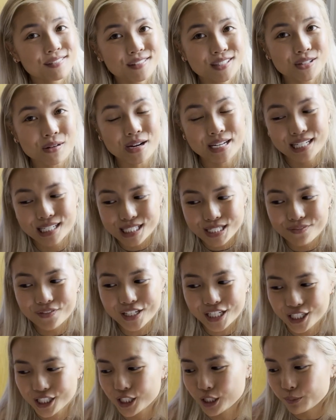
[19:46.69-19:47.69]
So I need to
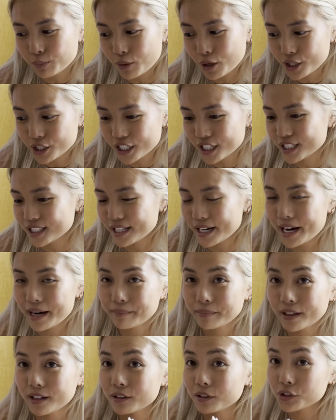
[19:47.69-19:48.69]
finish these projects that I'm
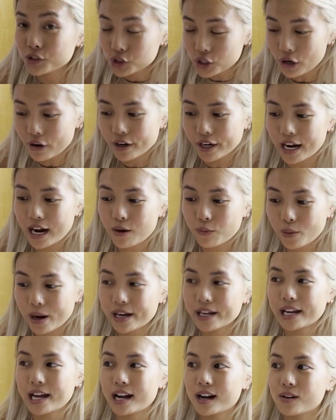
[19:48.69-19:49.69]
like staring at right
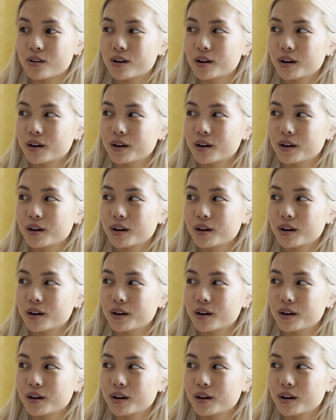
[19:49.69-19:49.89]
now.